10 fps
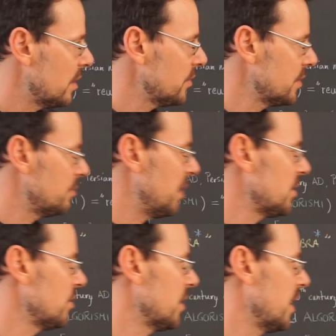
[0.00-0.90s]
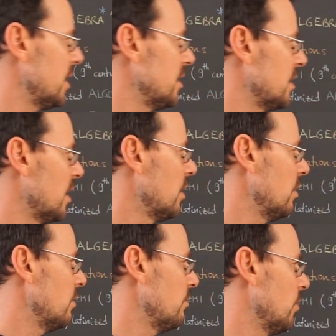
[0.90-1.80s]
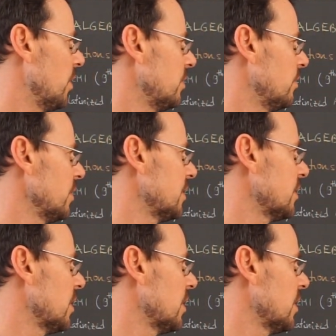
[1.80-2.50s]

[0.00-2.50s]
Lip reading: are a special case of modules.